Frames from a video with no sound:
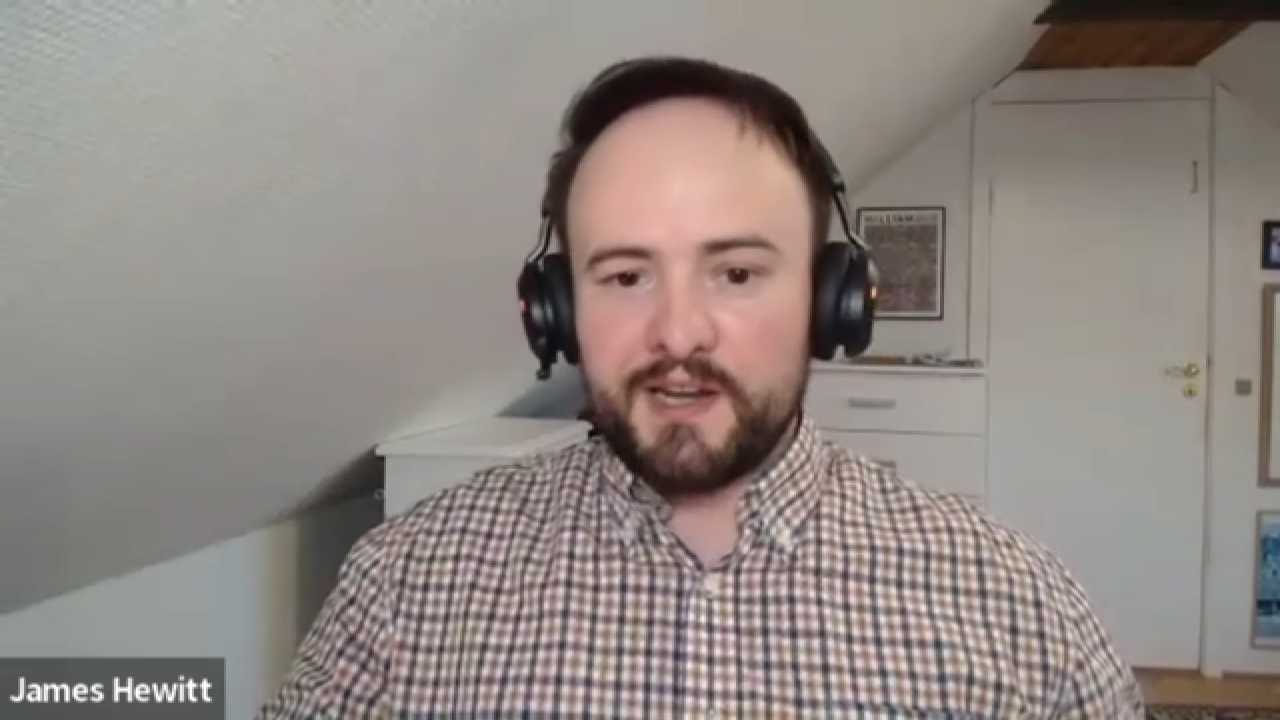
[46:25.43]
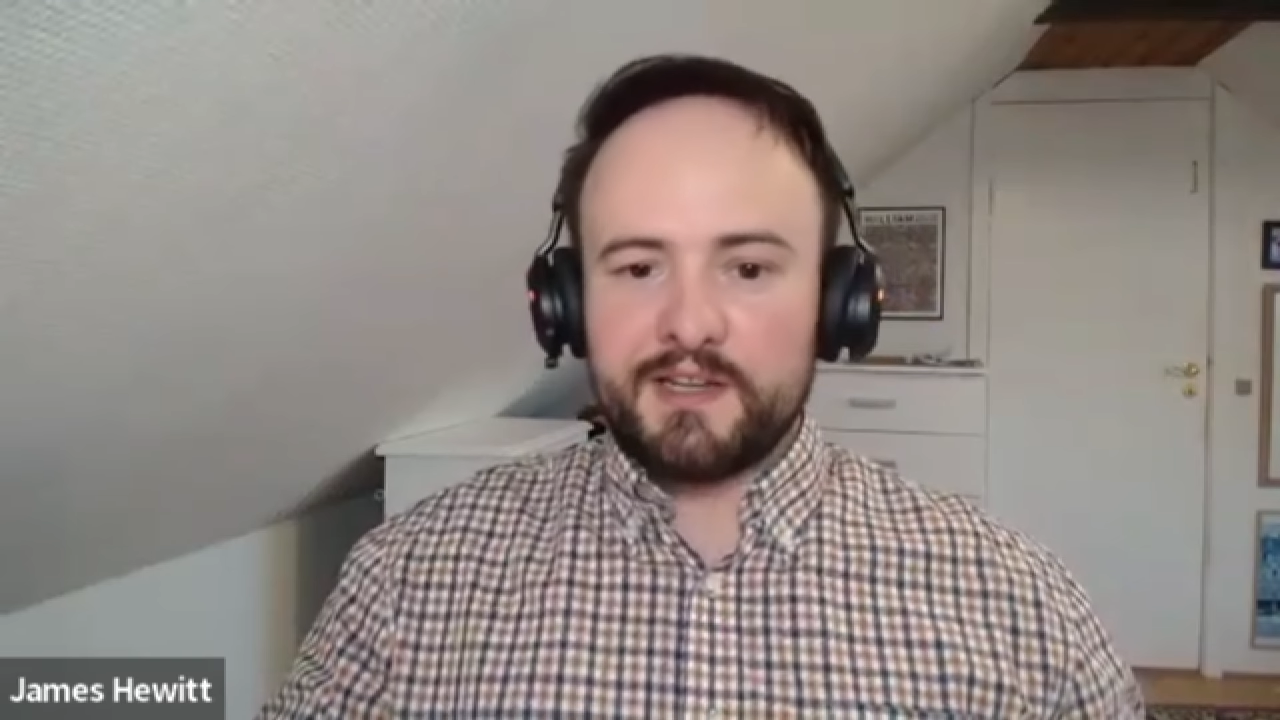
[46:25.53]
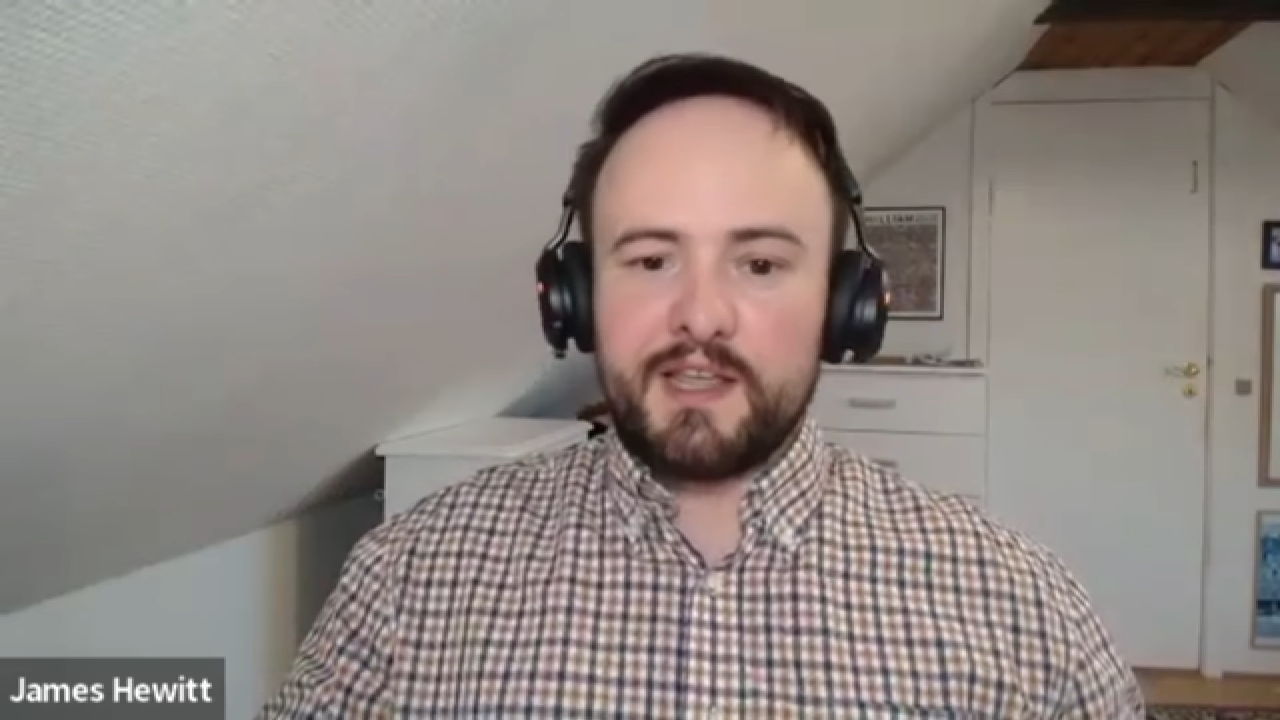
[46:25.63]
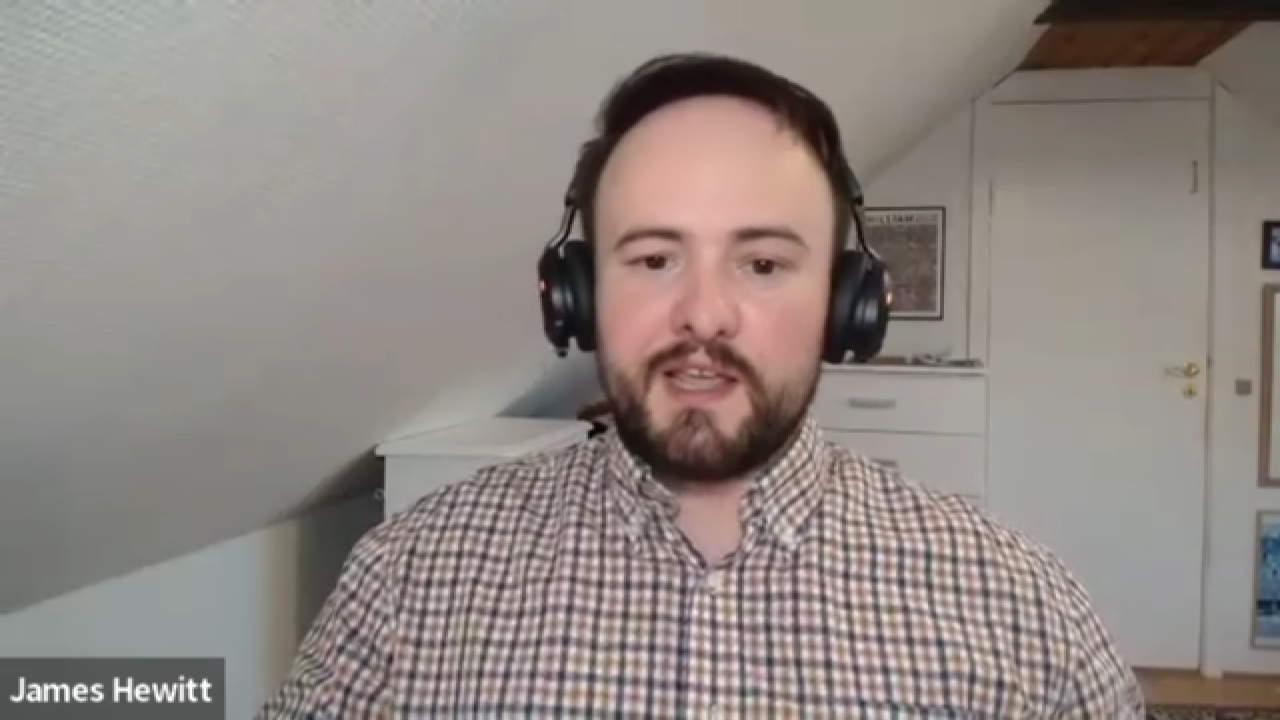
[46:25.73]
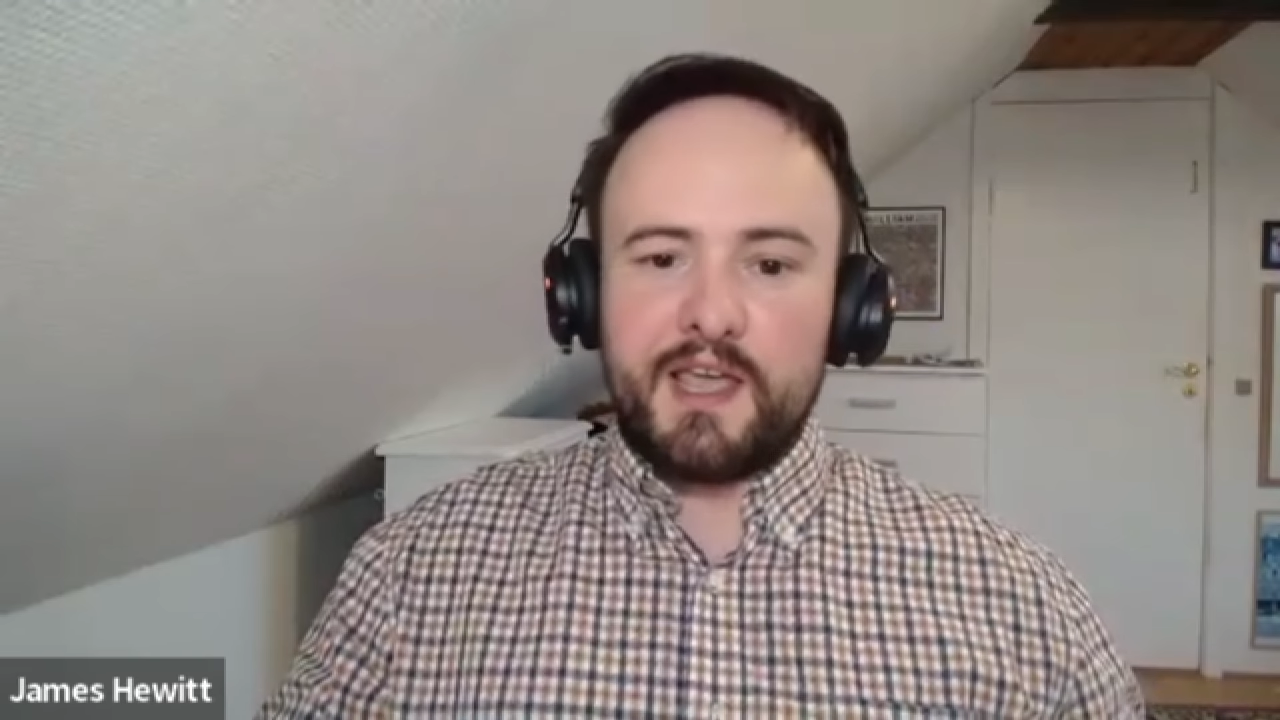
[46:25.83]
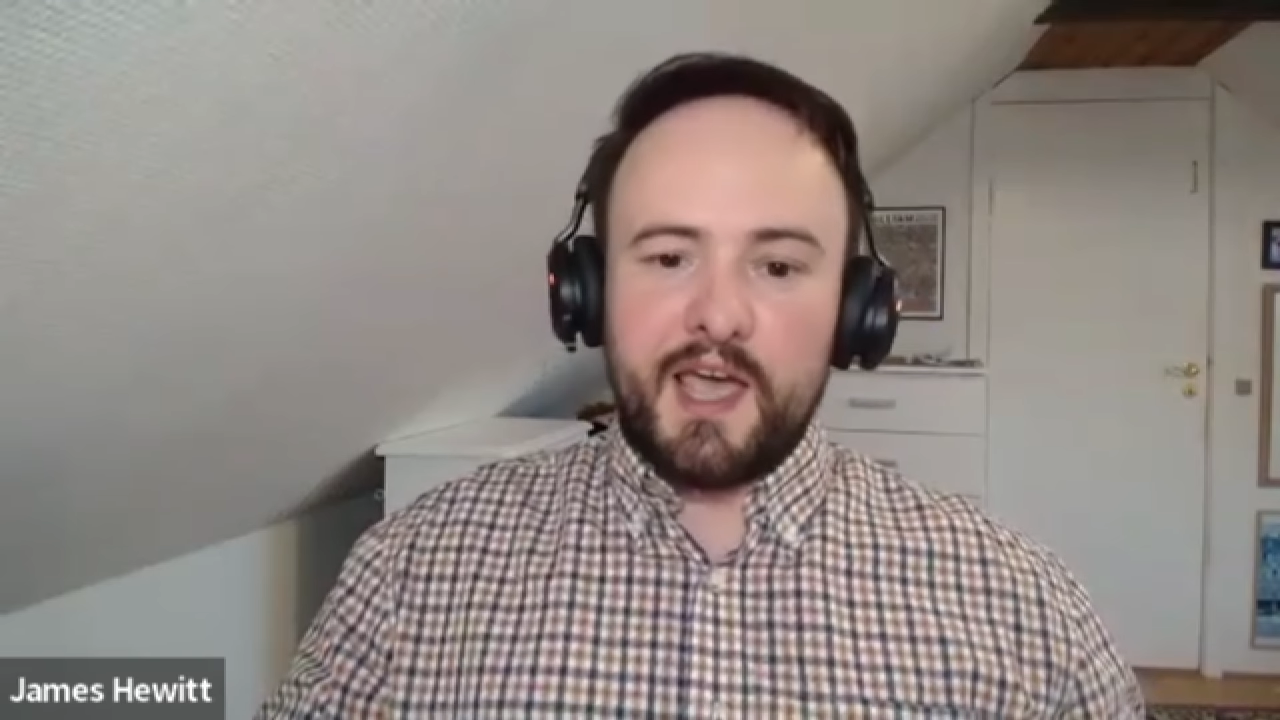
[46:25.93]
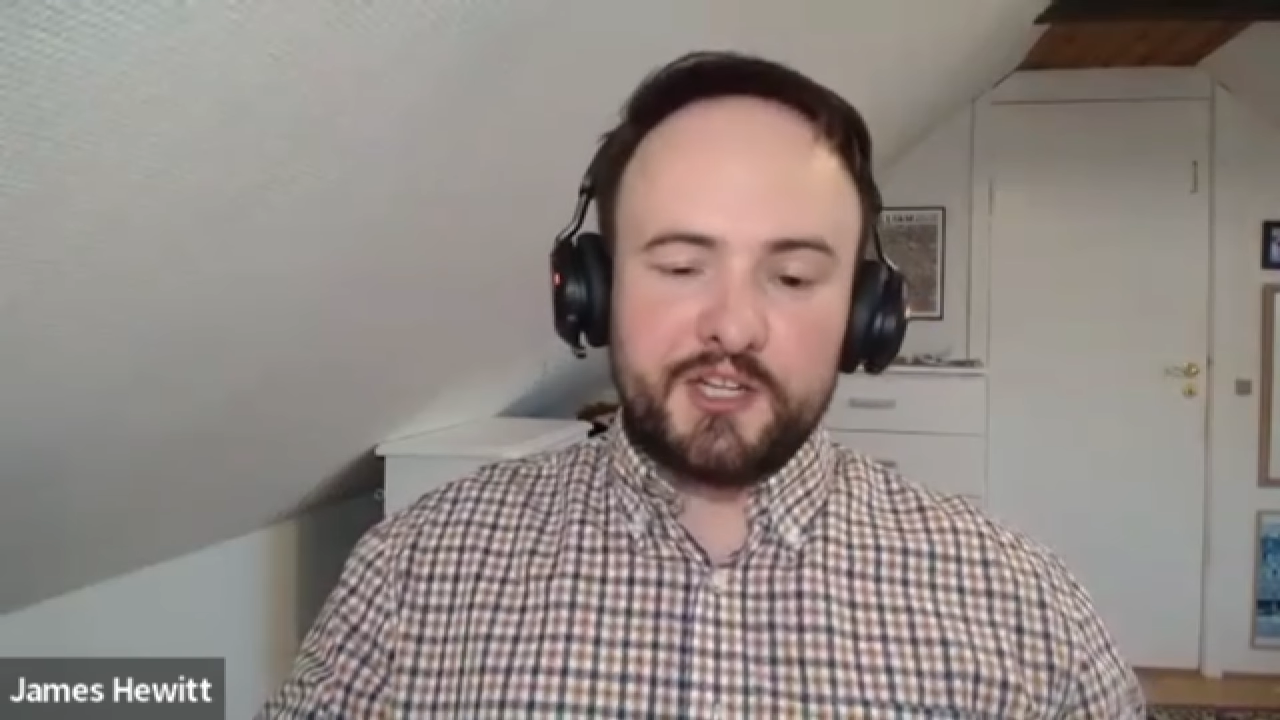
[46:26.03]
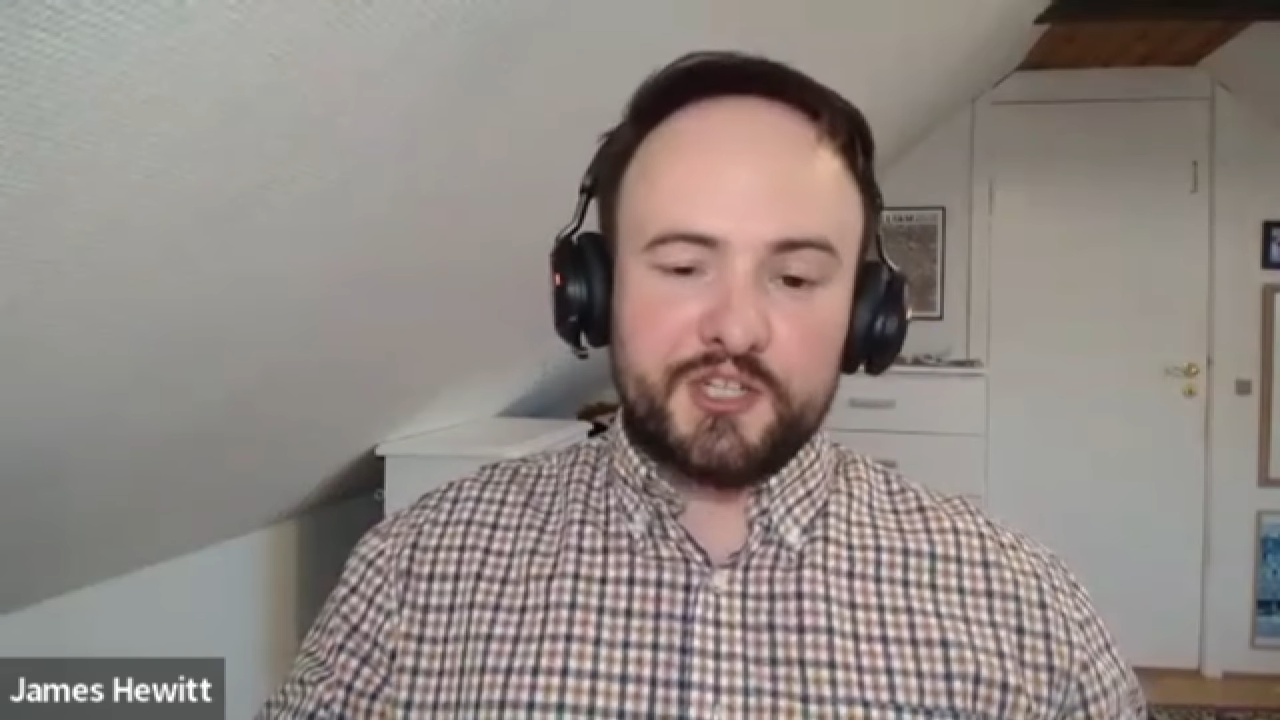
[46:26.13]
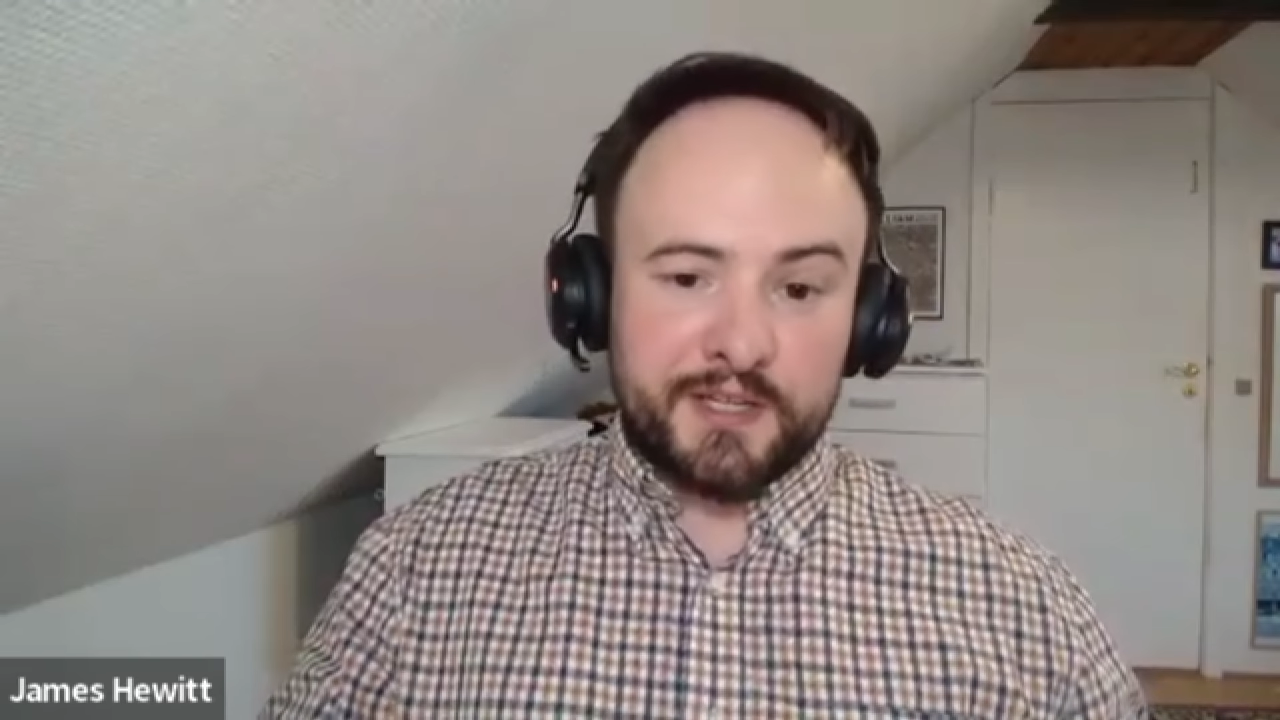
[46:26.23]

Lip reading: and